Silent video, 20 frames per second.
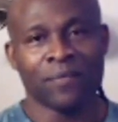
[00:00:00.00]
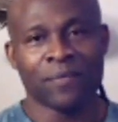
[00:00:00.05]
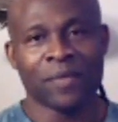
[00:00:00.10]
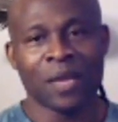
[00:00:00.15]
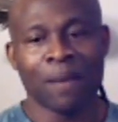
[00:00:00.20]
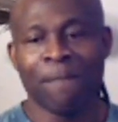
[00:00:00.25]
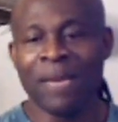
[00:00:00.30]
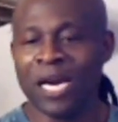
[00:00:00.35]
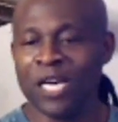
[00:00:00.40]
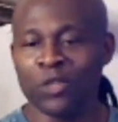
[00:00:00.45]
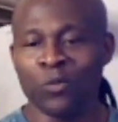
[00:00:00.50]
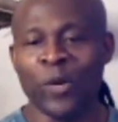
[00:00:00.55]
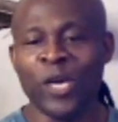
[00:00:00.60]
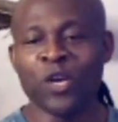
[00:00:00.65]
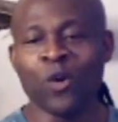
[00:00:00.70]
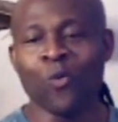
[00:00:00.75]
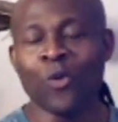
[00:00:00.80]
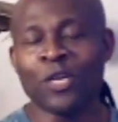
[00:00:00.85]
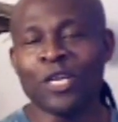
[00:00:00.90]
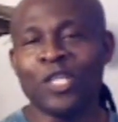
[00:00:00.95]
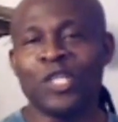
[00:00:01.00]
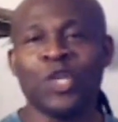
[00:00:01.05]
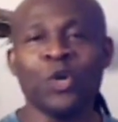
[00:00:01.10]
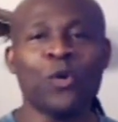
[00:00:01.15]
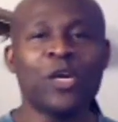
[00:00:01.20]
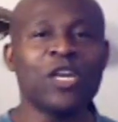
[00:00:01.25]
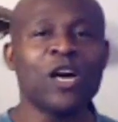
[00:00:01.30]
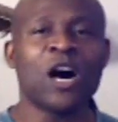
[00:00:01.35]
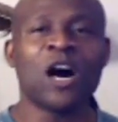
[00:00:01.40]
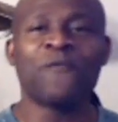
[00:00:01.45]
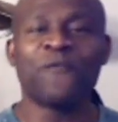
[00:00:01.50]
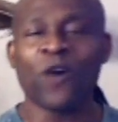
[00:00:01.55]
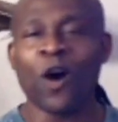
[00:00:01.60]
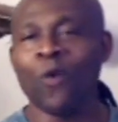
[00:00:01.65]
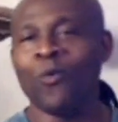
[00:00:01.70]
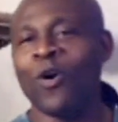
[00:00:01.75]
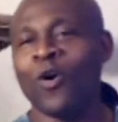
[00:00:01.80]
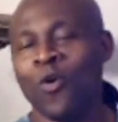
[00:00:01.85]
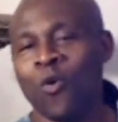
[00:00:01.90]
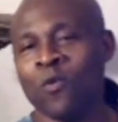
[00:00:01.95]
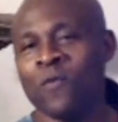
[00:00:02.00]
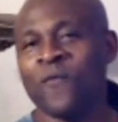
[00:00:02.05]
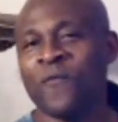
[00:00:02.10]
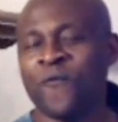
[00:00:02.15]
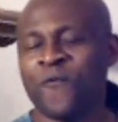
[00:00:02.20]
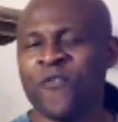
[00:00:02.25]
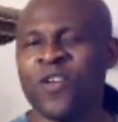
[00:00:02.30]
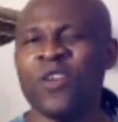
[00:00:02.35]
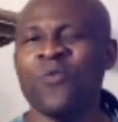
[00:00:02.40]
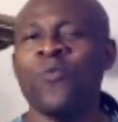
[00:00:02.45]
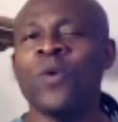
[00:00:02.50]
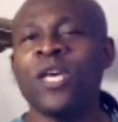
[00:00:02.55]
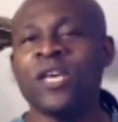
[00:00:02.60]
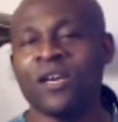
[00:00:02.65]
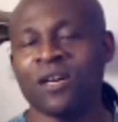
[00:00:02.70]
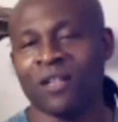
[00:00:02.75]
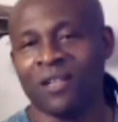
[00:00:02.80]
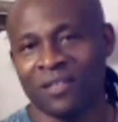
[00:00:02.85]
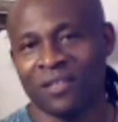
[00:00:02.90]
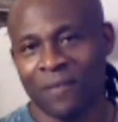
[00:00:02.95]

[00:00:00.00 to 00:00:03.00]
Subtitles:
because we don't want to do it of our own free will.